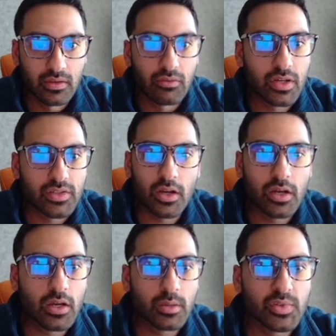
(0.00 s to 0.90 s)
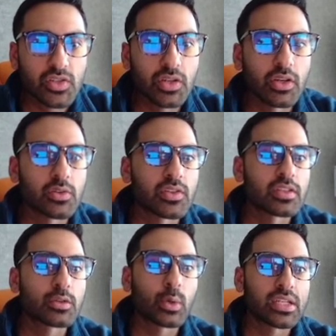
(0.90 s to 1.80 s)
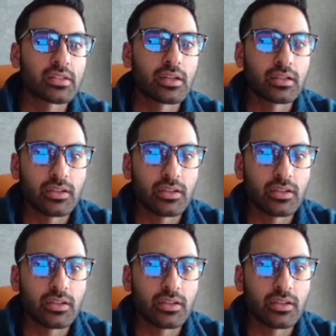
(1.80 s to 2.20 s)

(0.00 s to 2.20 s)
Right, so I'm just going to go to this quick start.